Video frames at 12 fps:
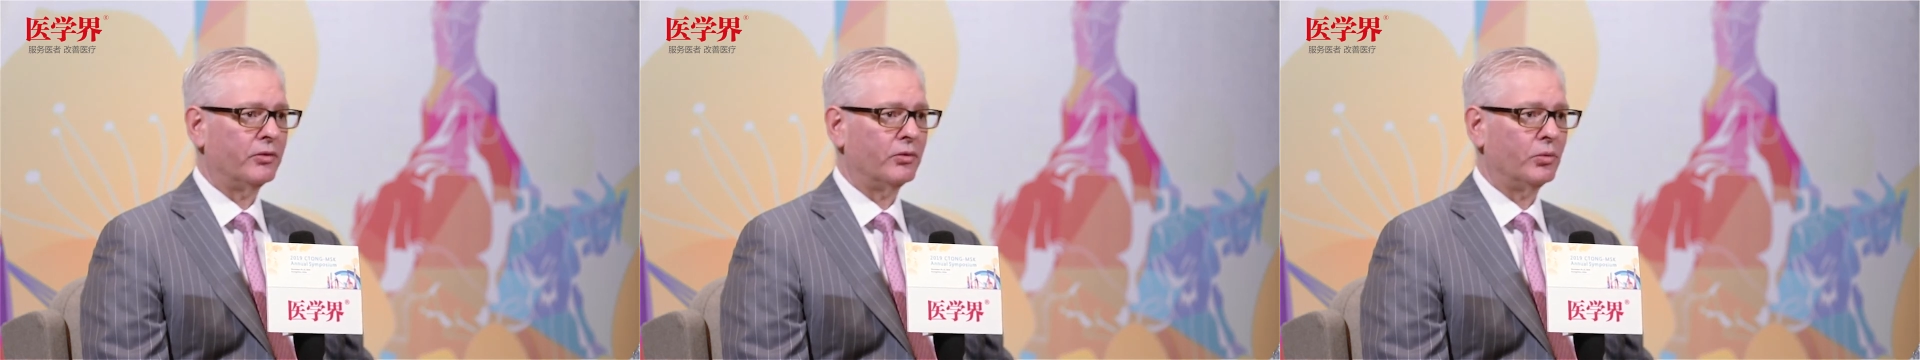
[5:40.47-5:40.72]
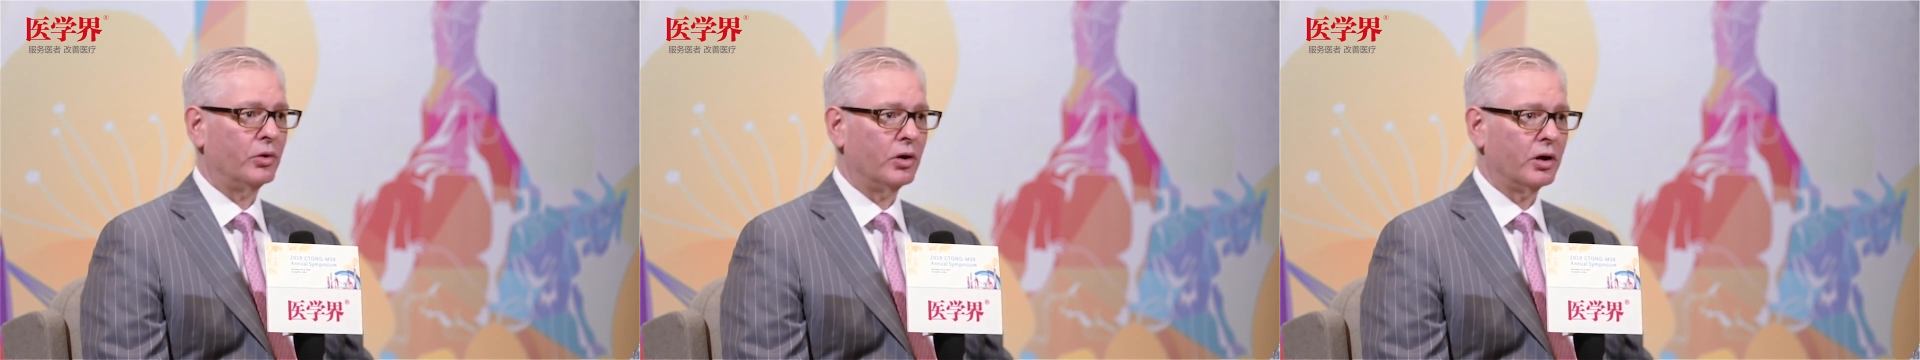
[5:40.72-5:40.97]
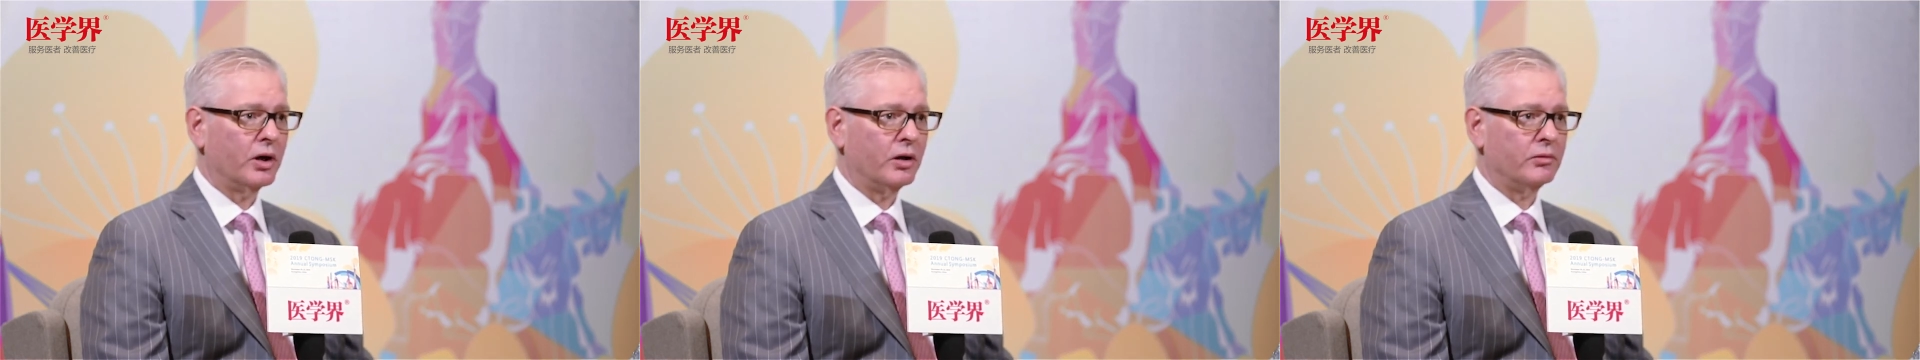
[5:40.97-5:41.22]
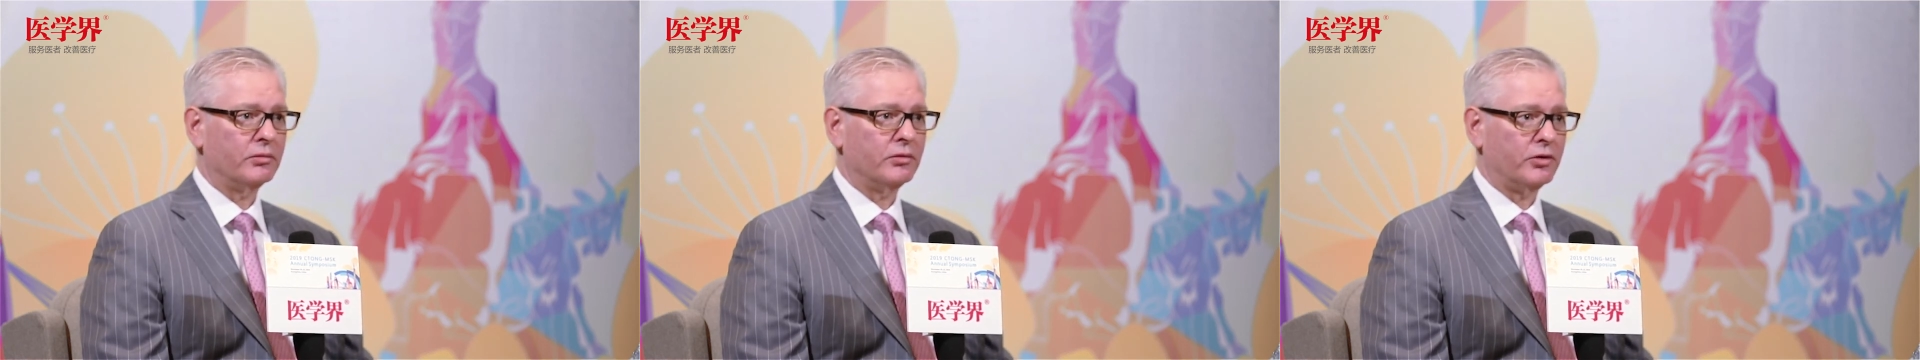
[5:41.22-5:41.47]
work
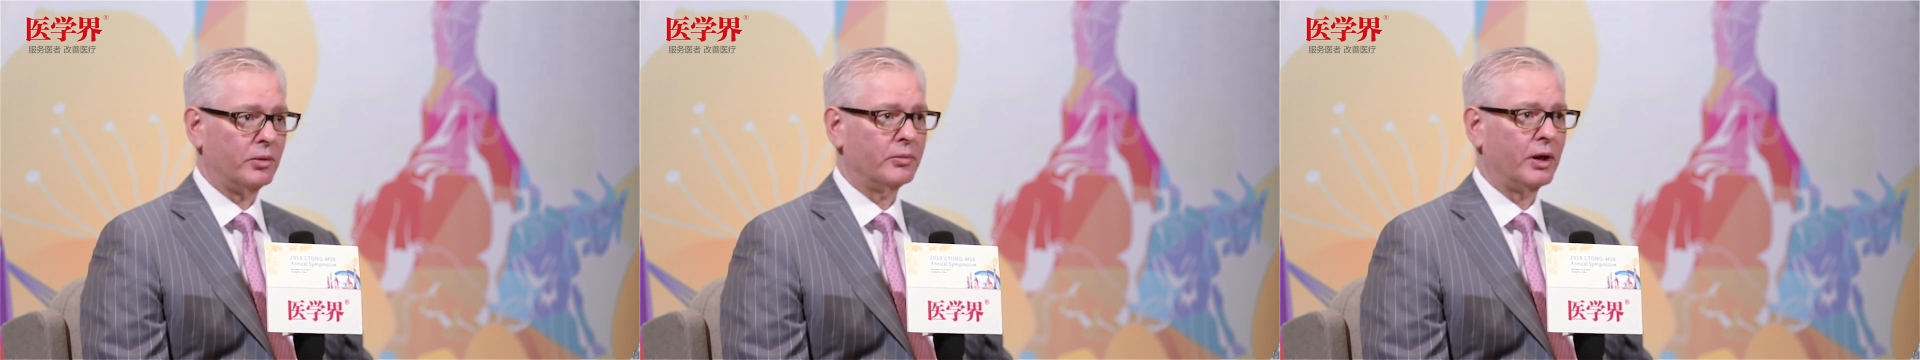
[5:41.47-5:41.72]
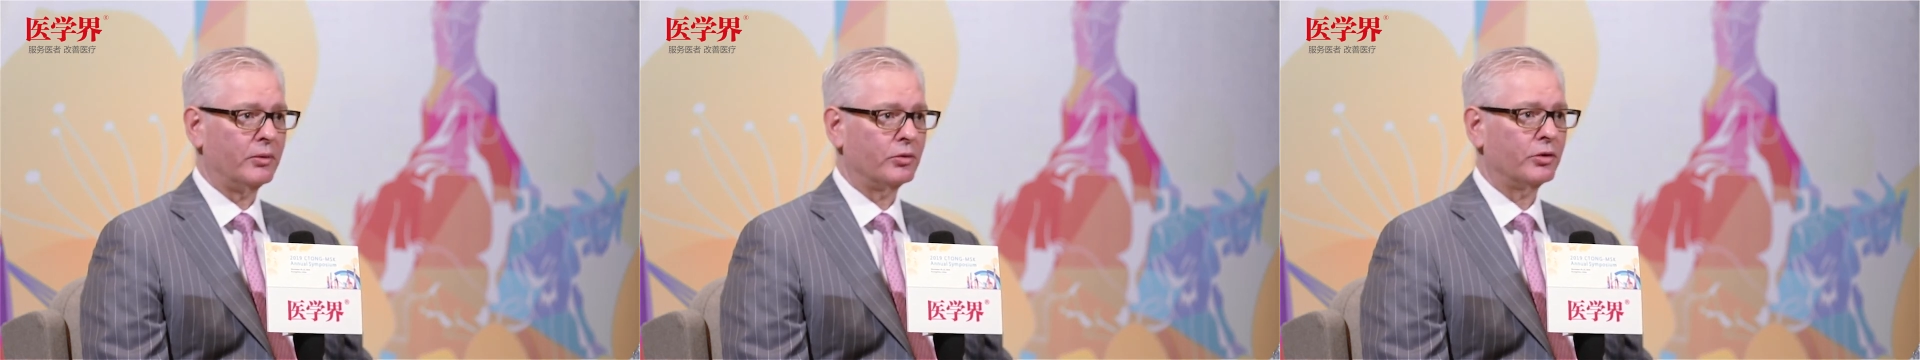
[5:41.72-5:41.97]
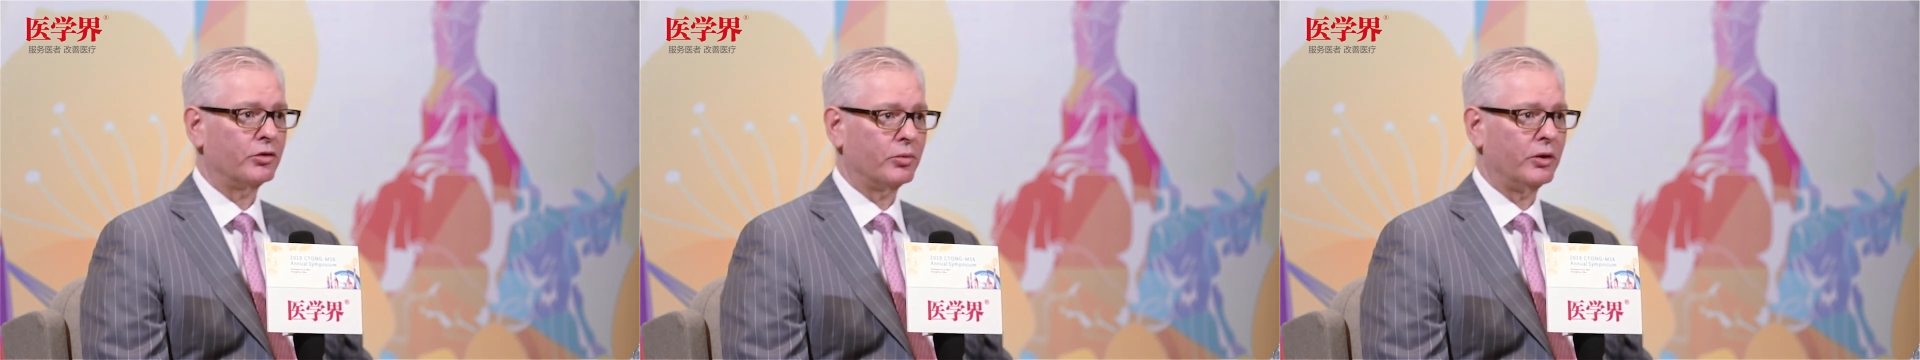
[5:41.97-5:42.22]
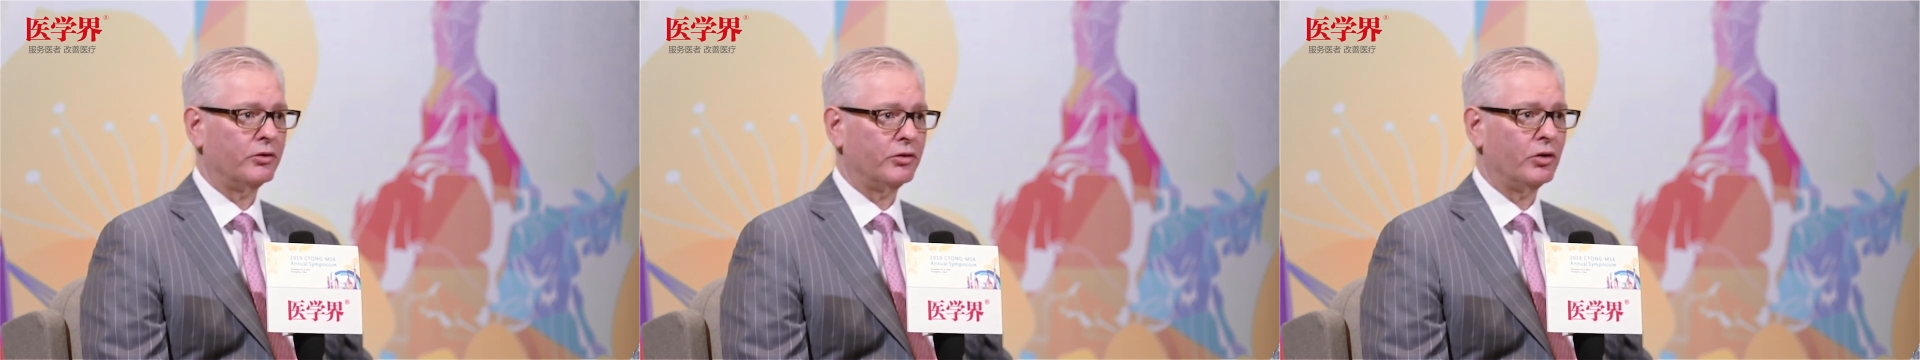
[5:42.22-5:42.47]
and sometimes which
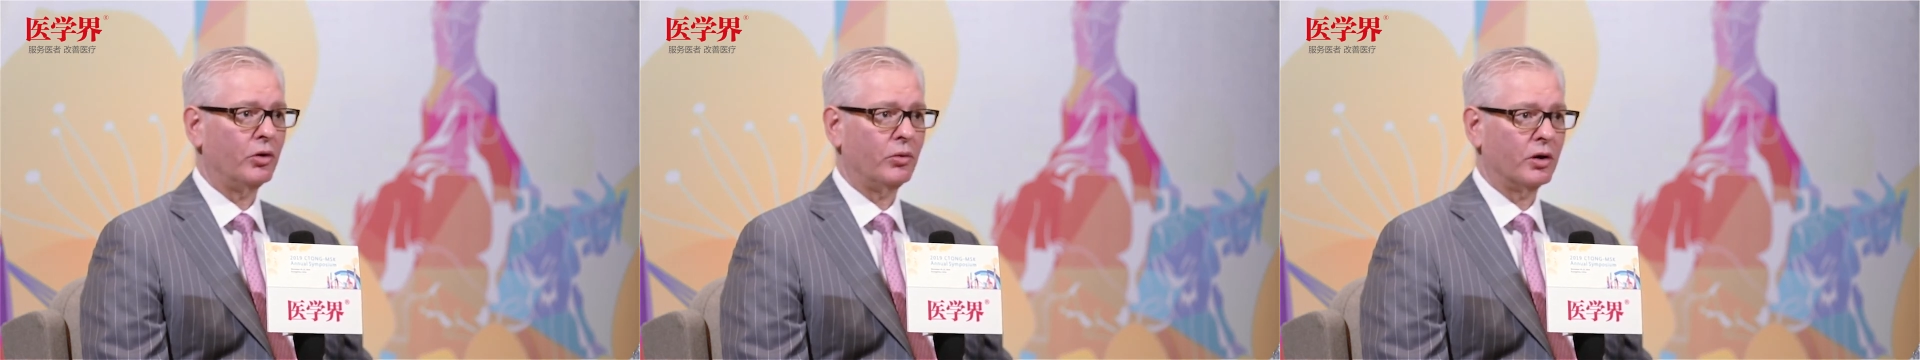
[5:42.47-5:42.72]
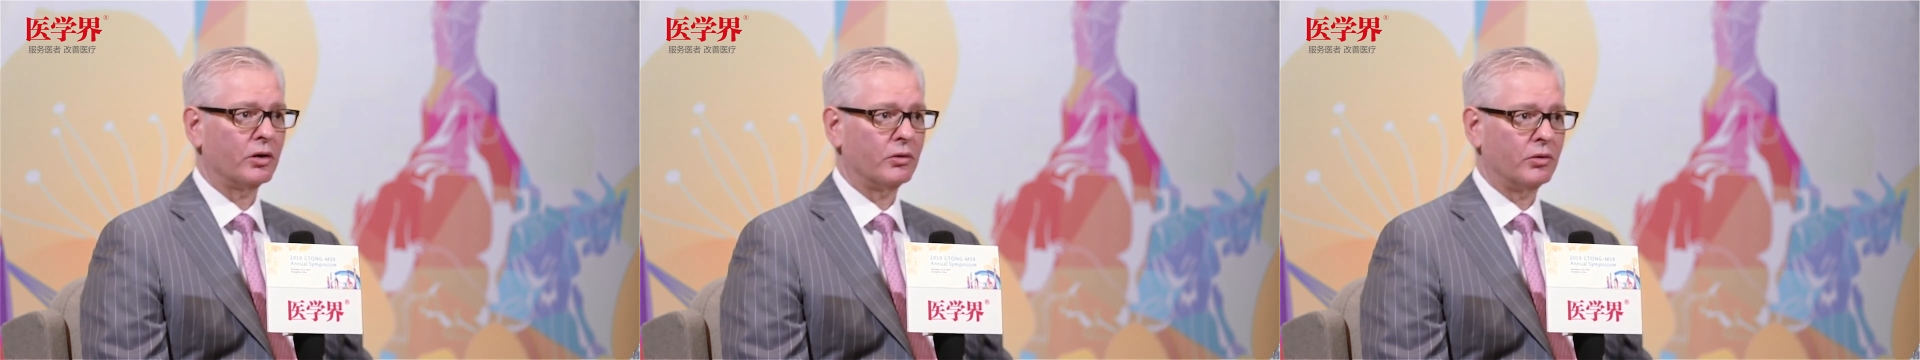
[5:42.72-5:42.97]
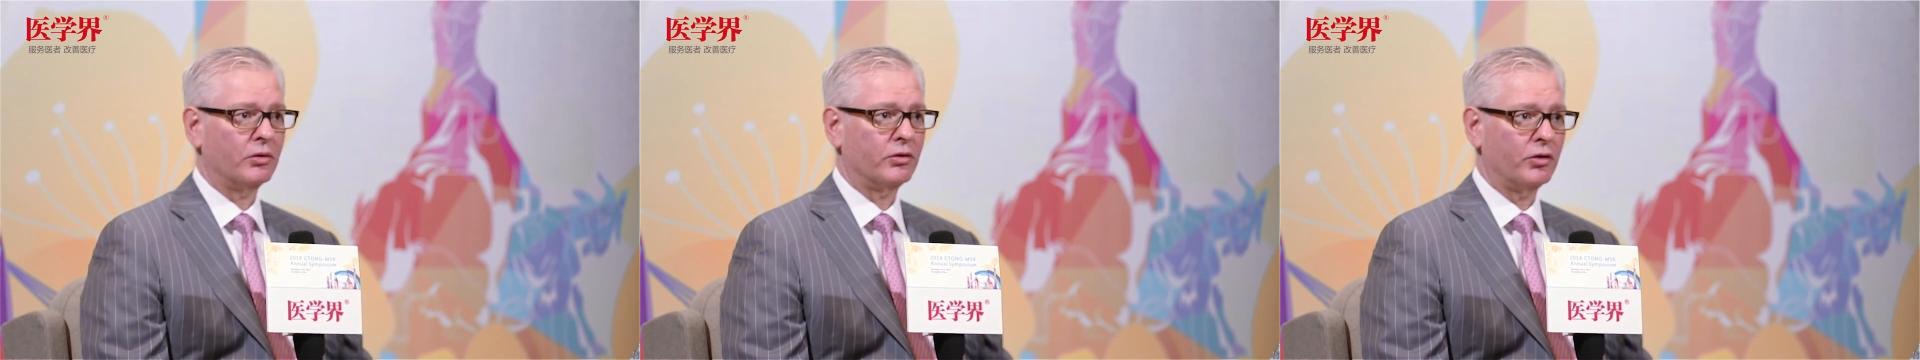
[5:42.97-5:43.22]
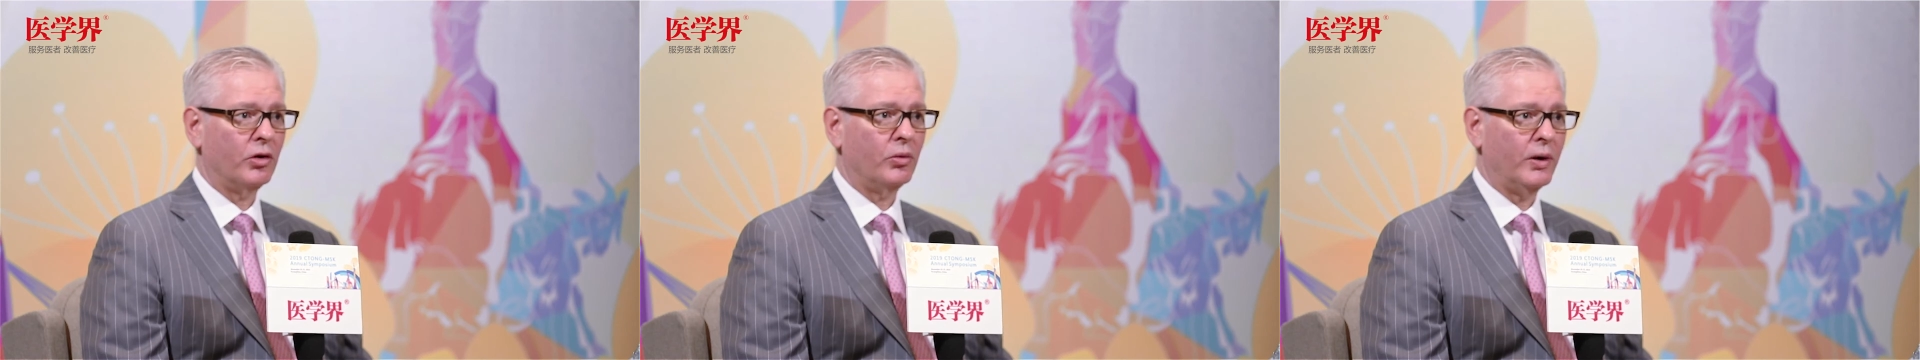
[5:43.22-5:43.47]
ones don't work
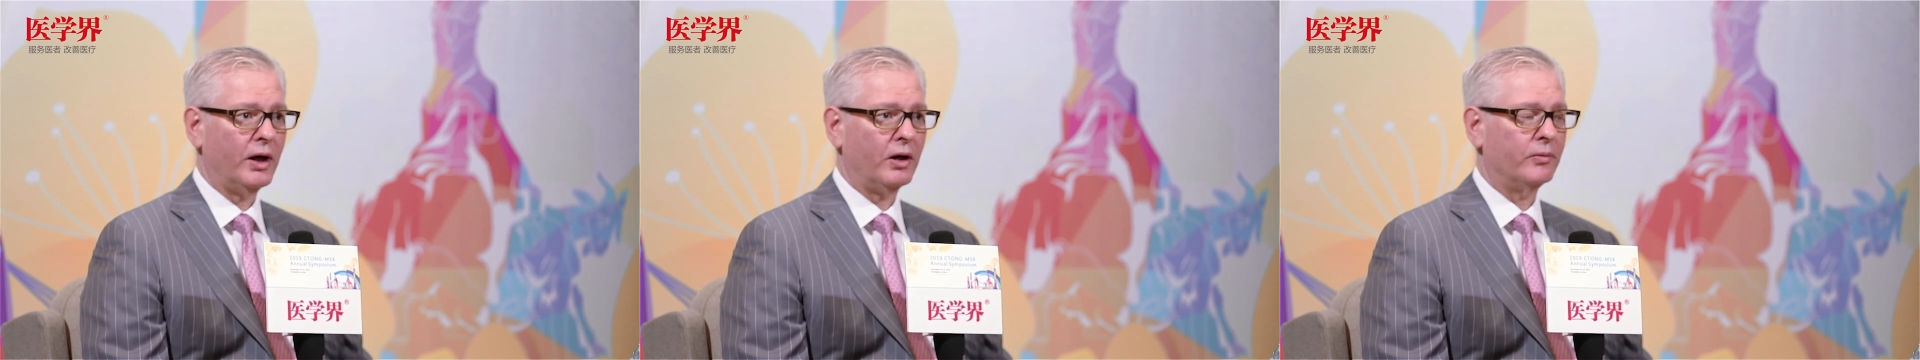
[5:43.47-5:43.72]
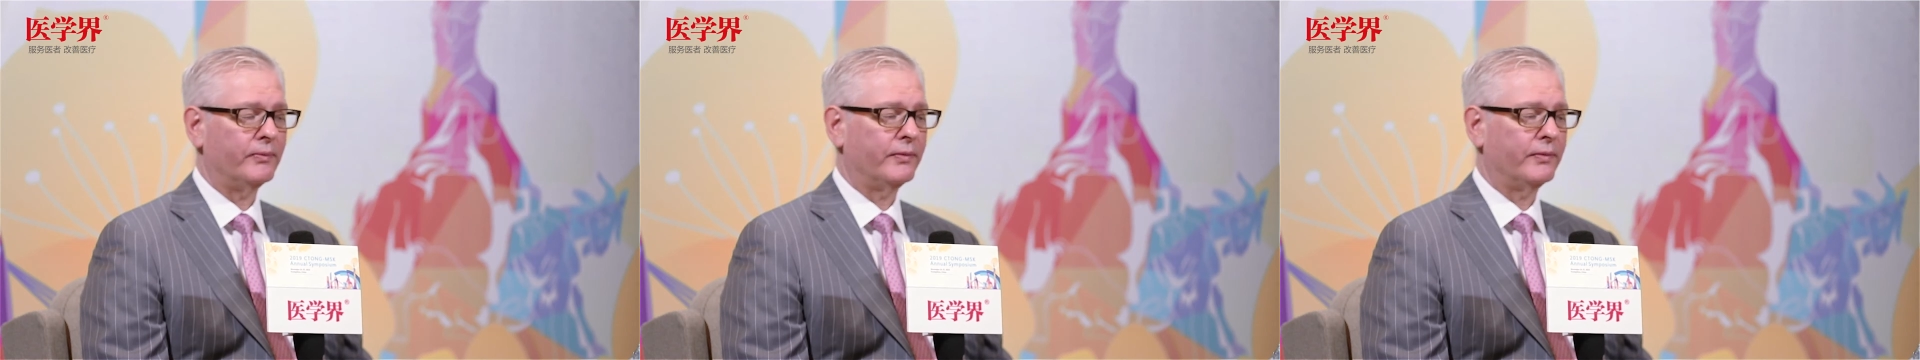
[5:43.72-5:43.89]
so well.